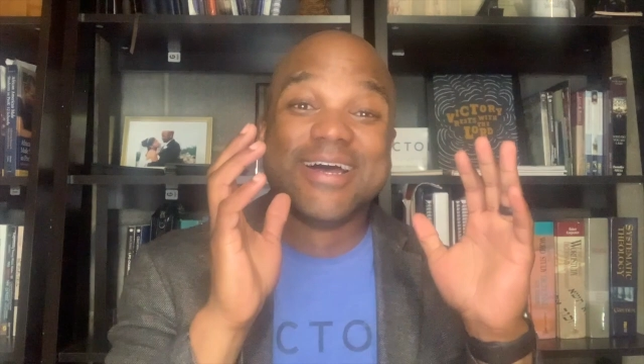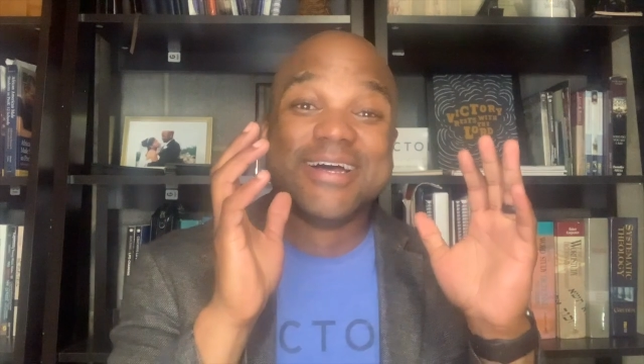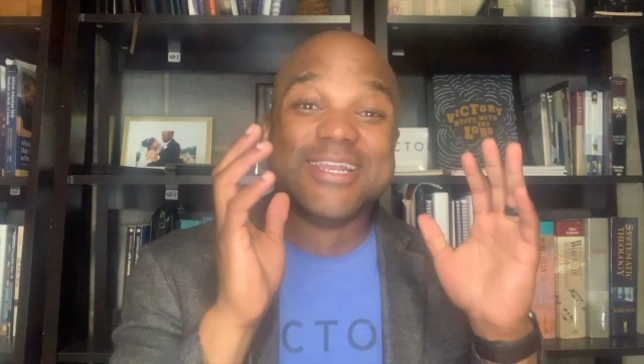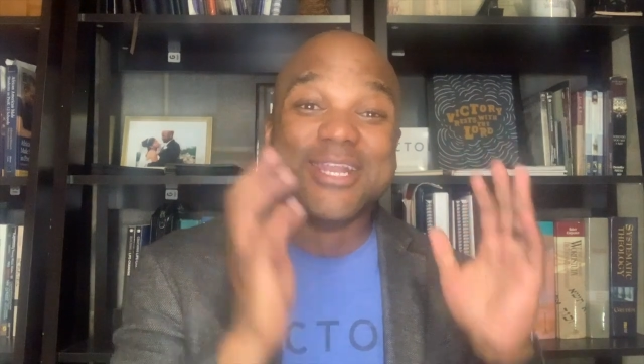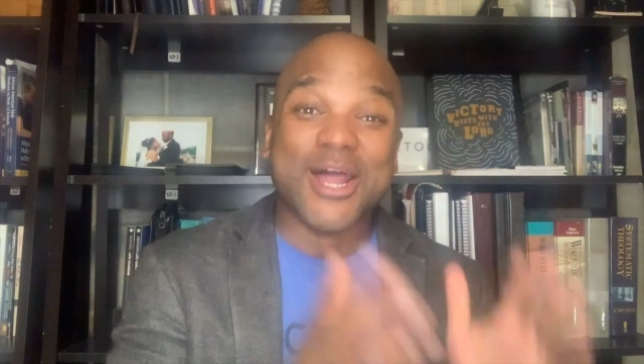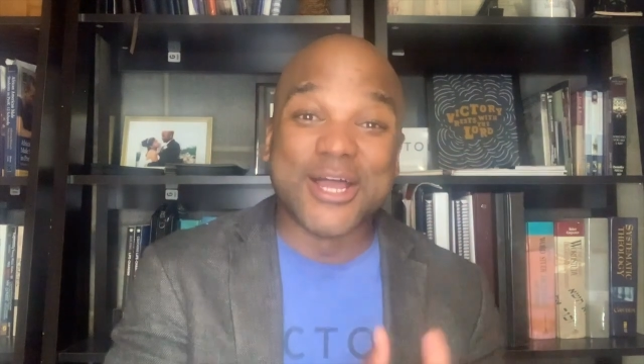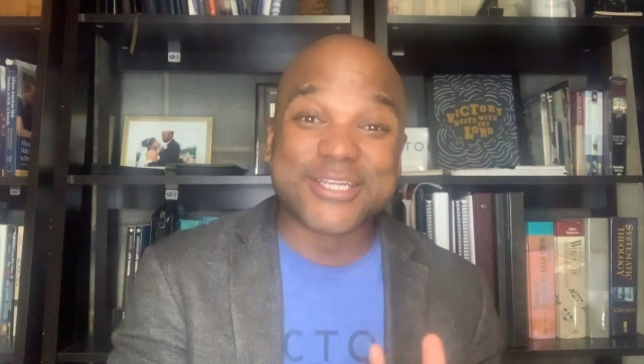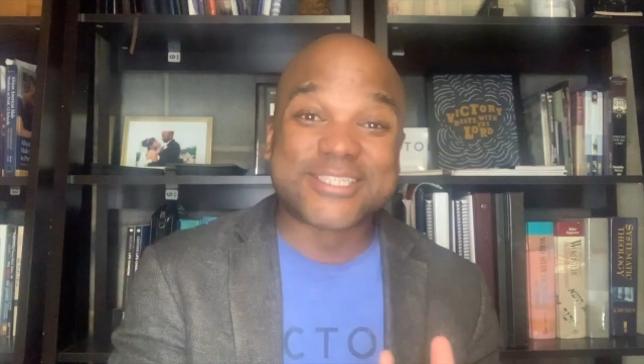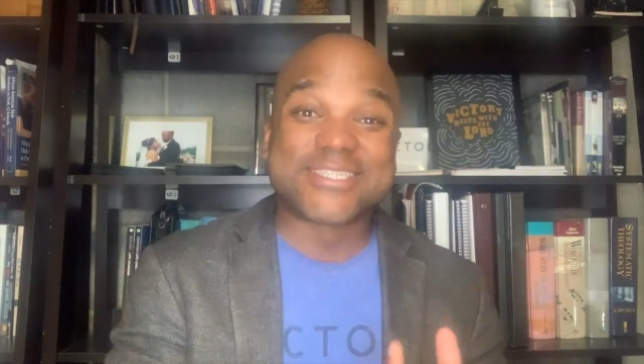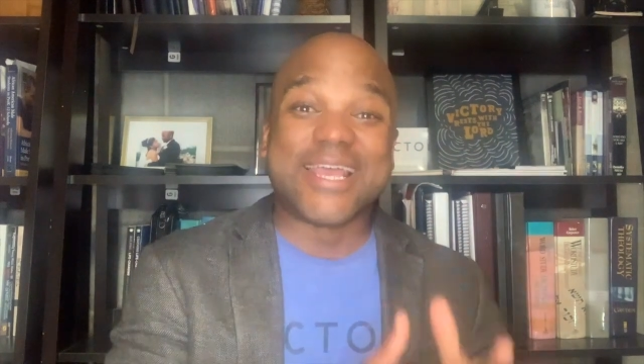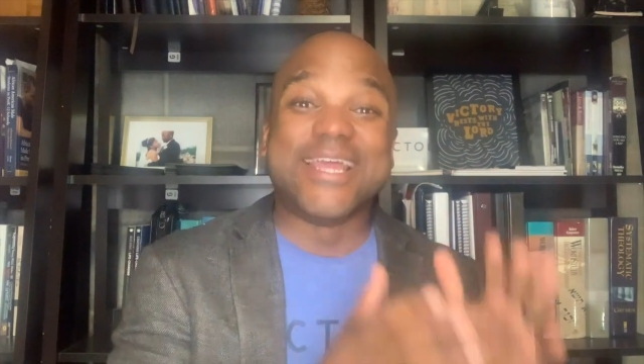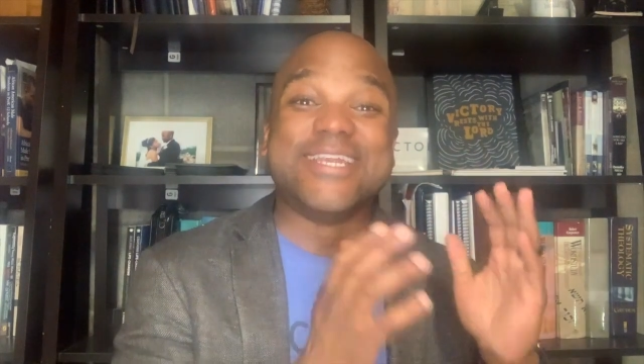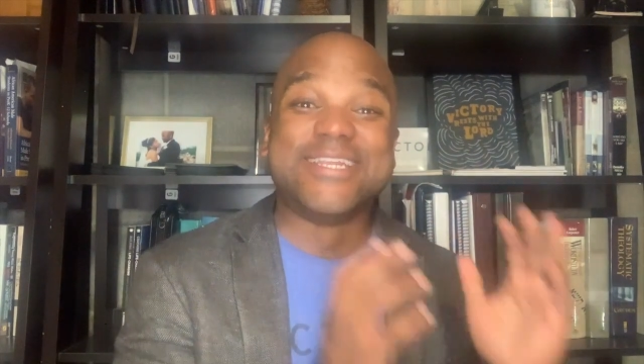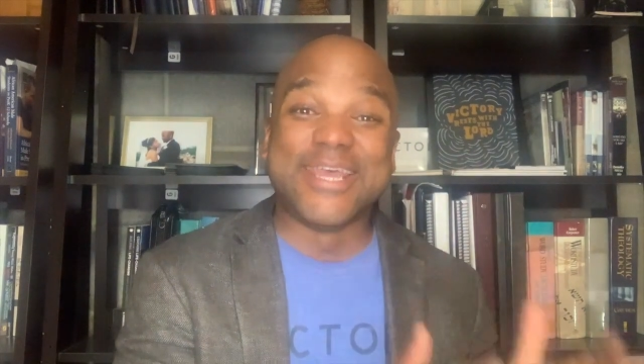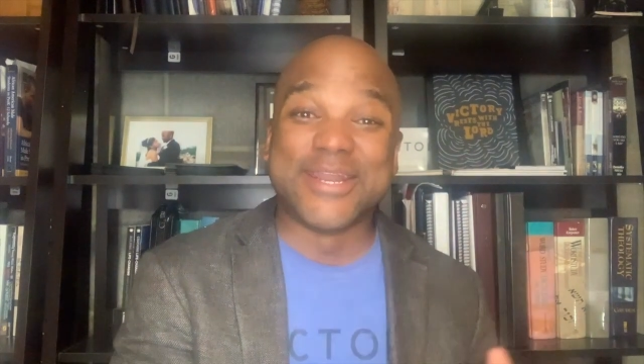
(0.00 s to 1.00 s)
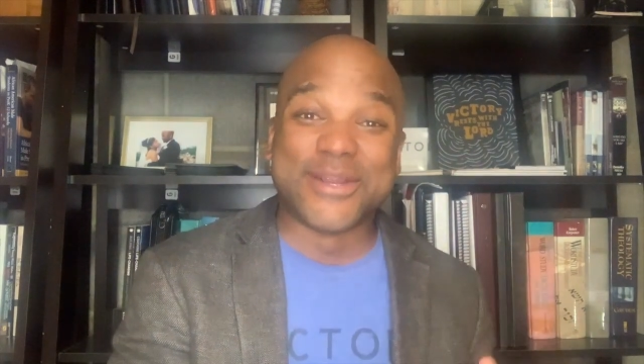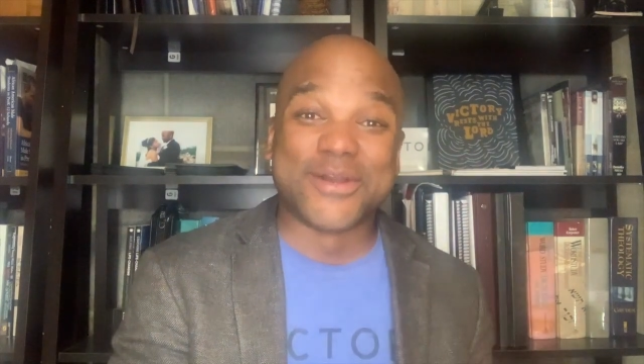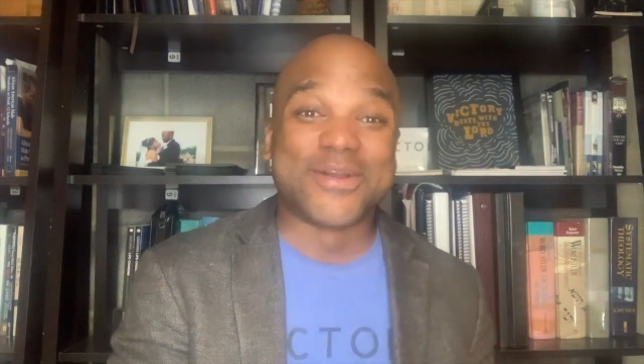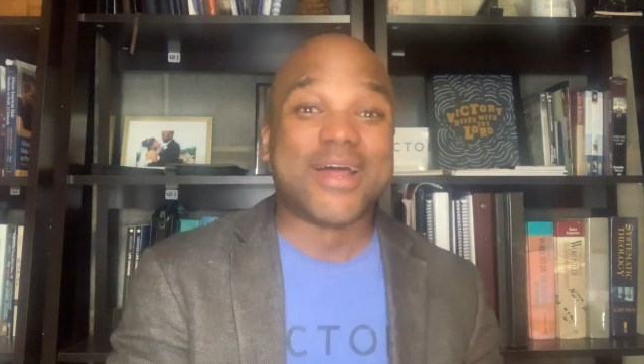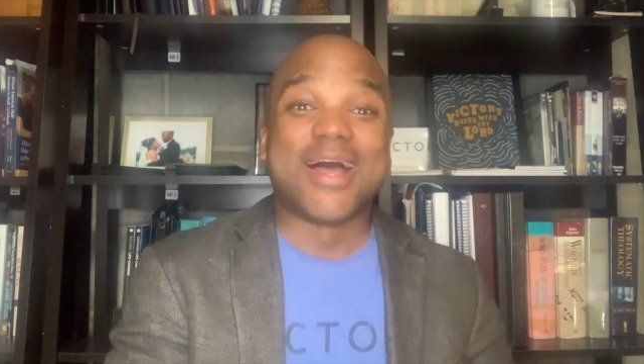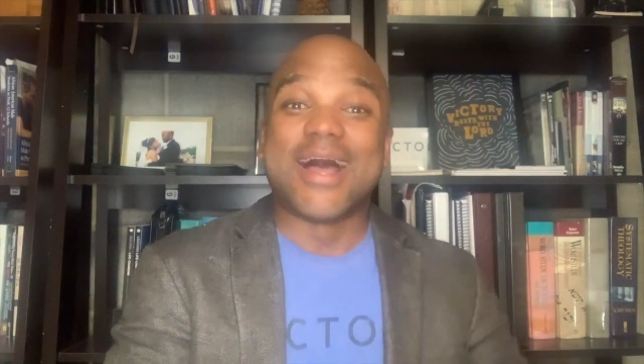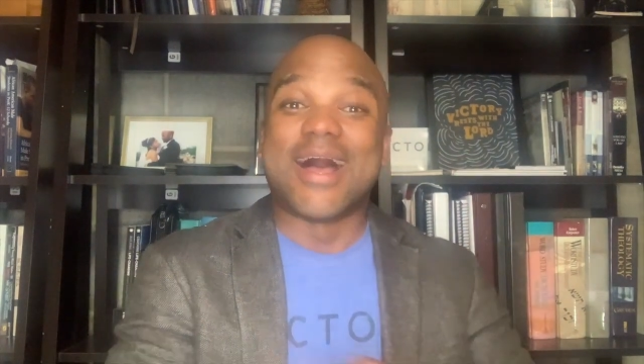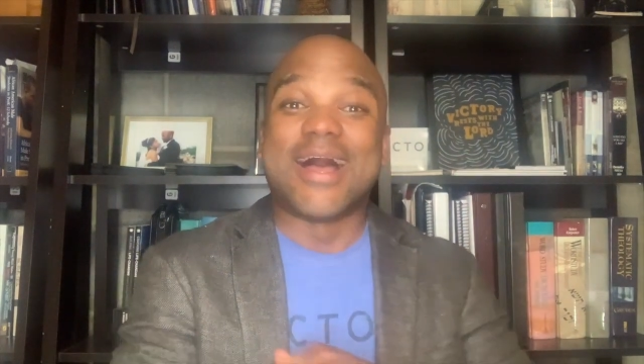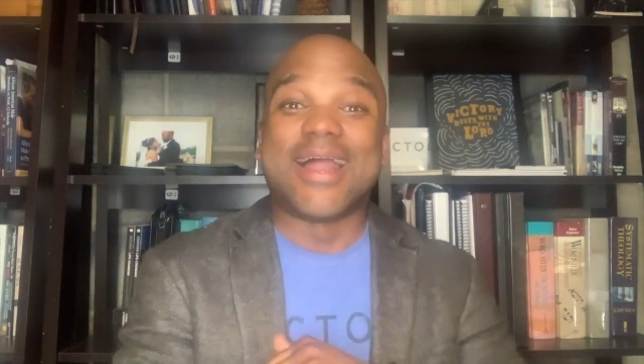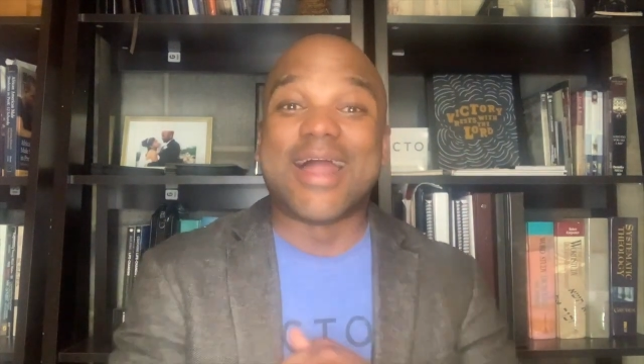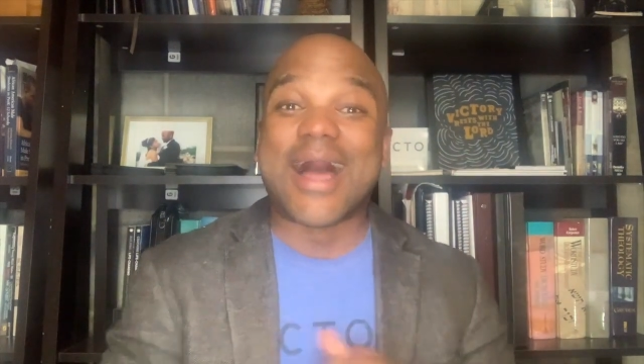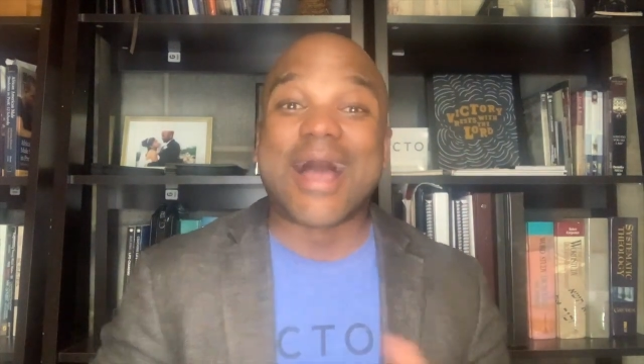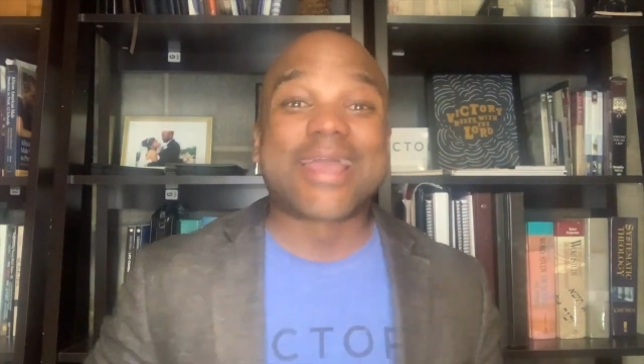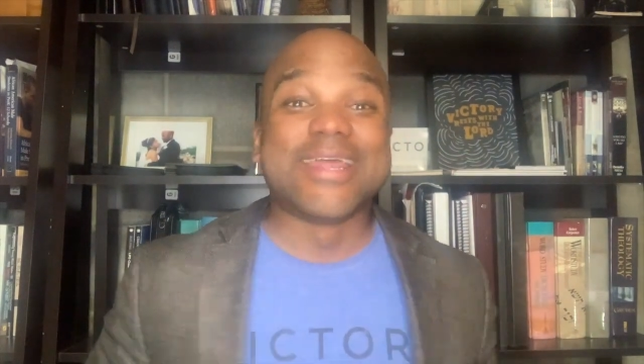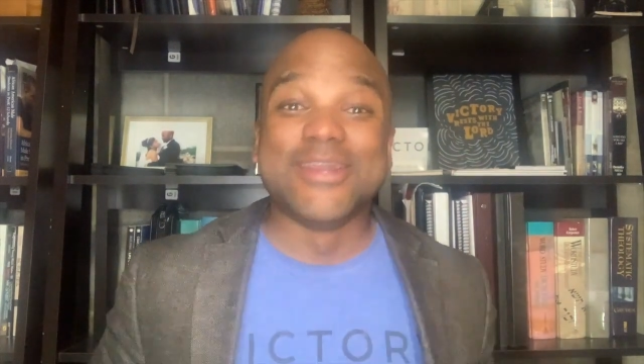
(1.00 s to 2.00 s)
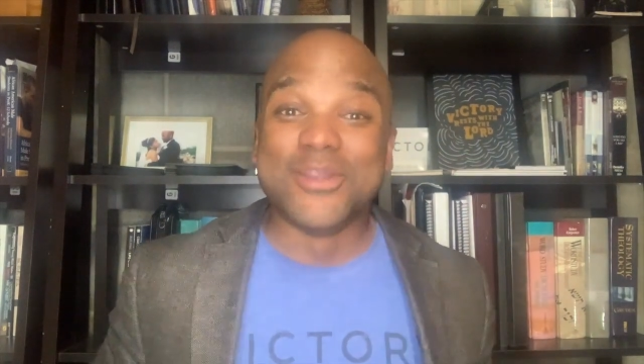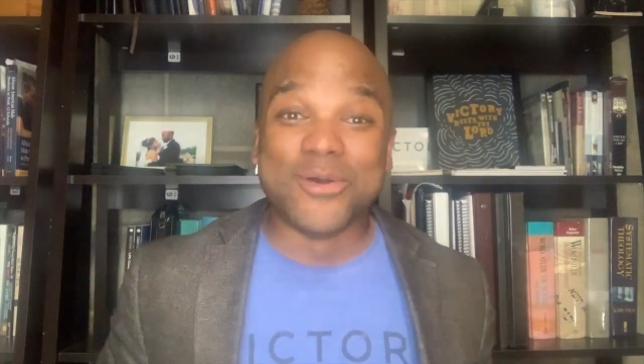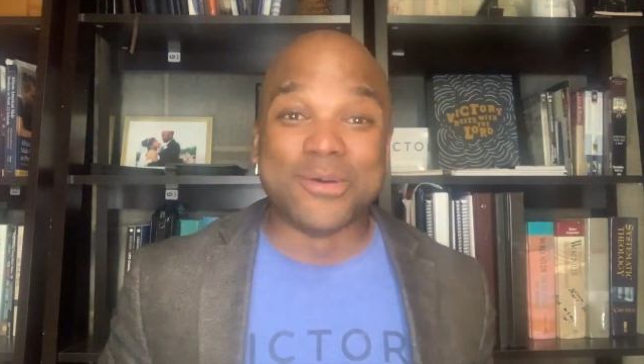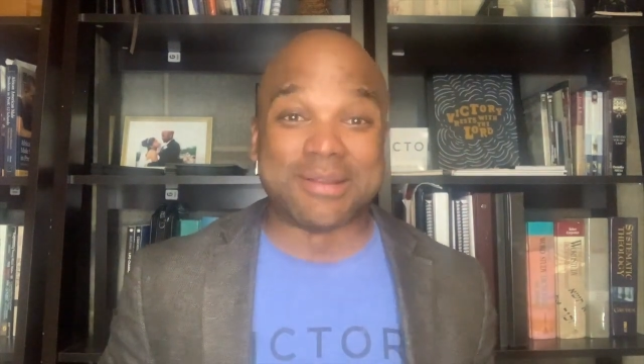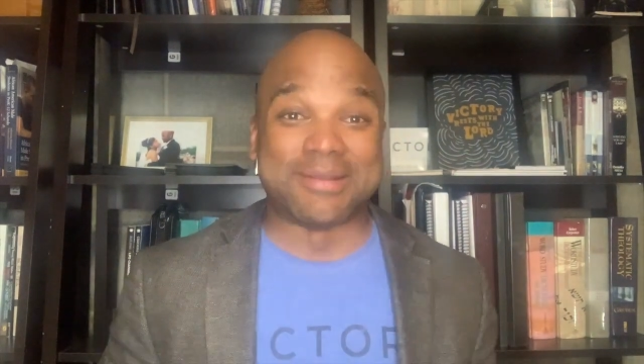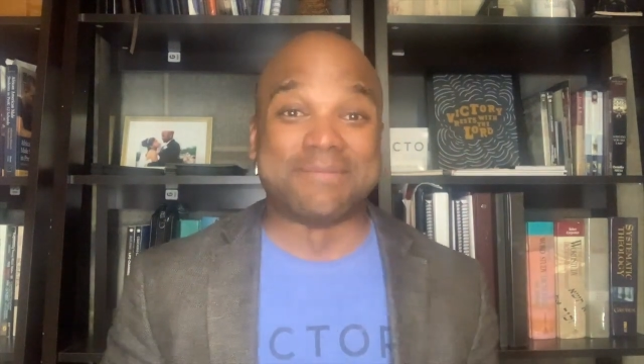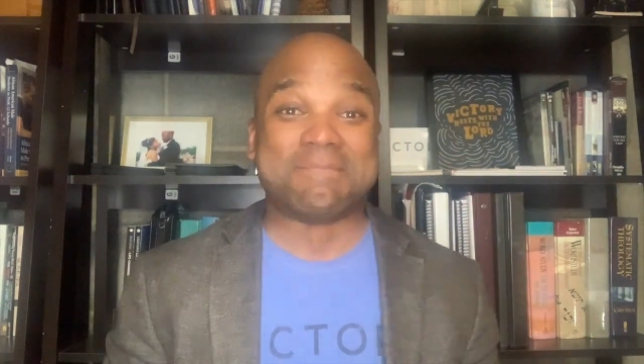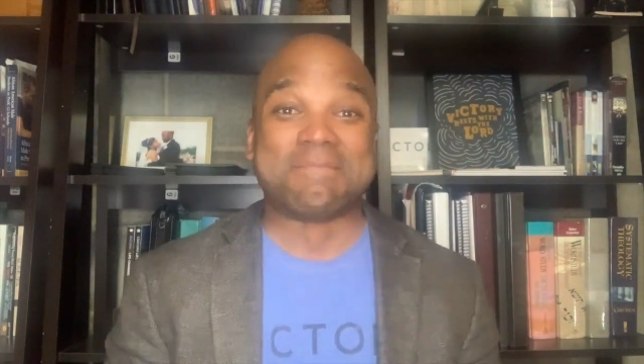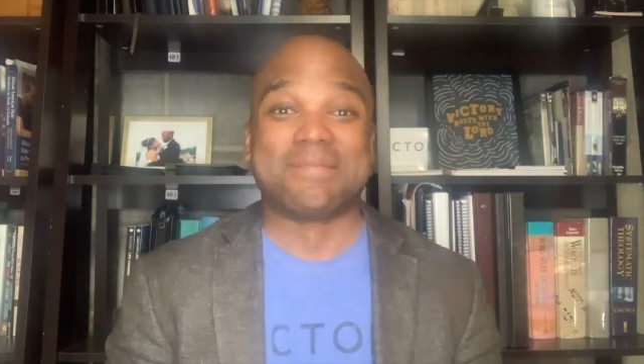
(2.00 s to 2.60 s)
lunch, and dinner. I can do it.